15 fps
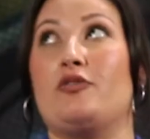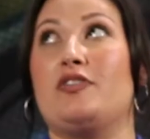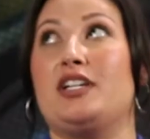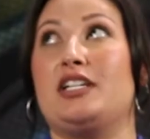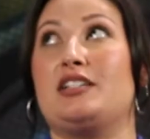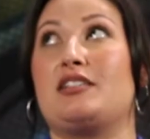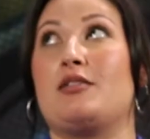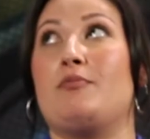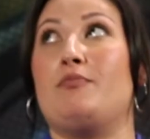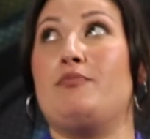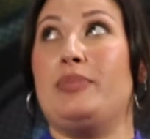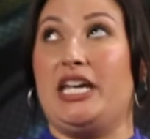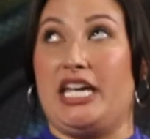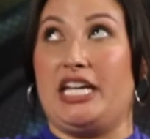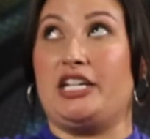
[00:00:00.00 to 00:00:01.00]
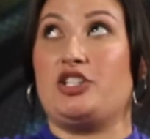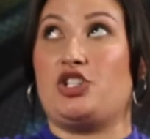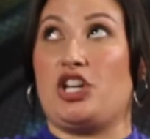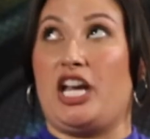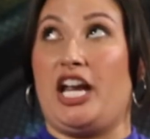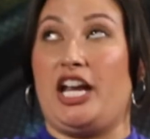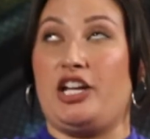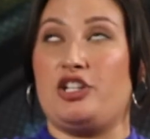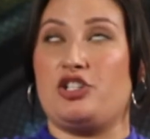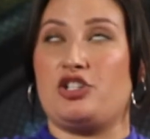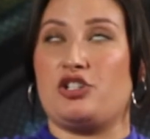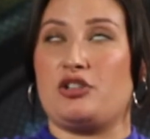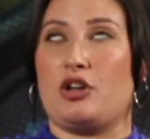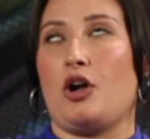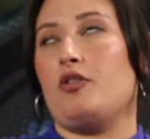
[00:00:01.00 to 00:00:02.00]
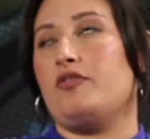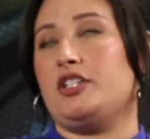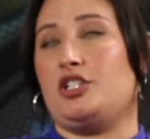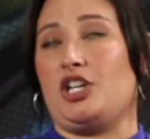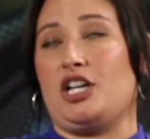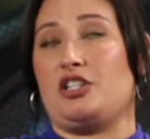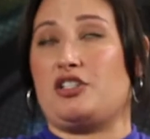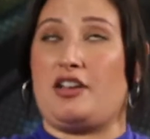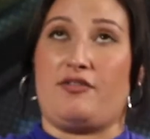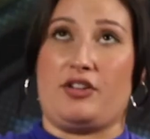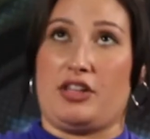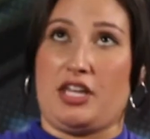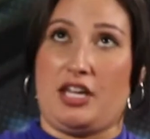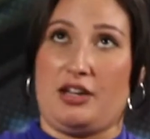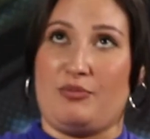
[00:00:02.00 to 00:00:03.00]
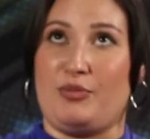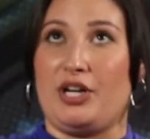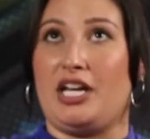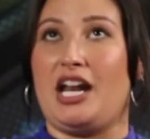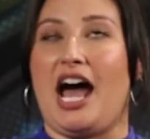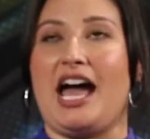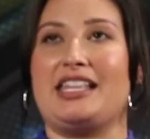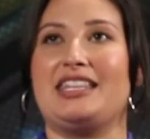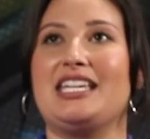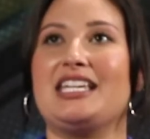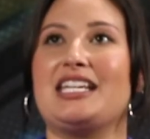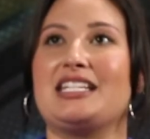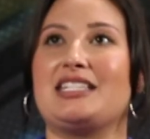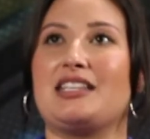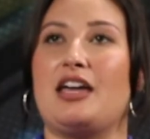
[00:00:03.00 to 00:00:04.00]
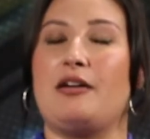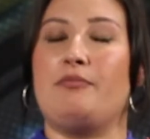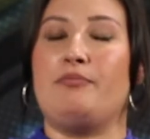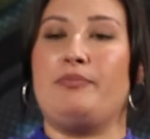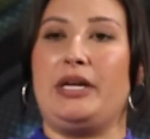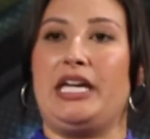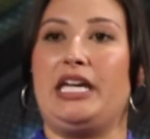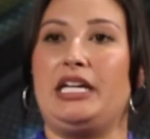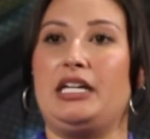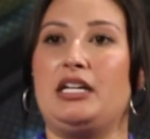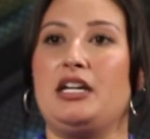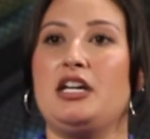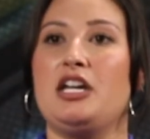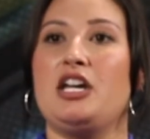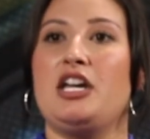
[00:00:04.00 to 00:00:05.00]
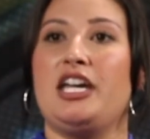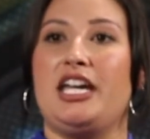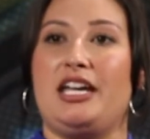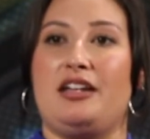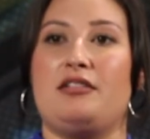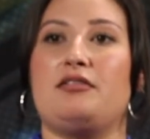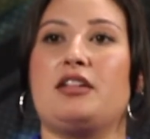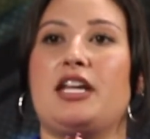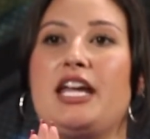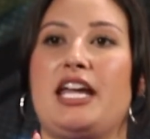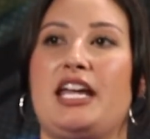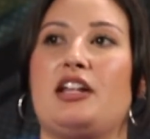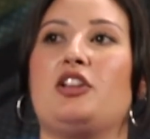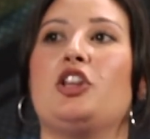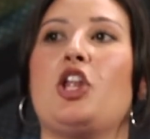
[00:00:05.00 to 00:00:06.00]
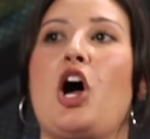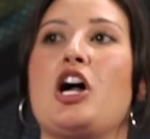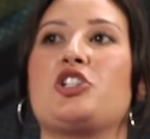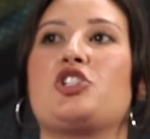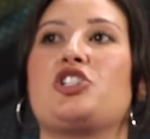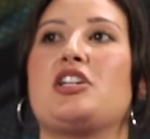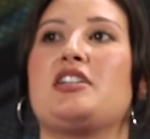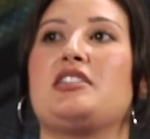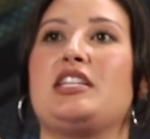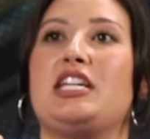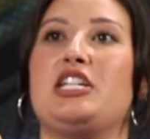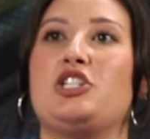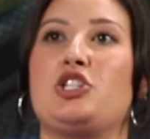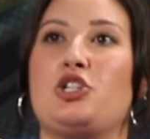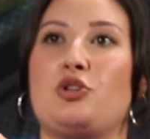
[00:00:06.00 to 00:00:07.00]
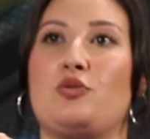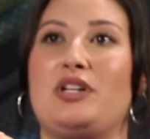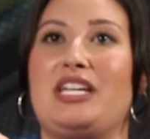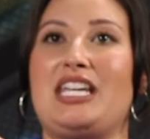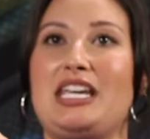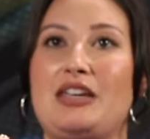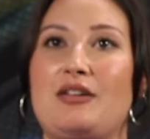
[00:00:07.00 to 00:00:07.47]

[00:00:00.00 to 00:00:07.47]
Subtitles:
COVID is a big change. COVID changed everything, but I think it's a big it launched us into an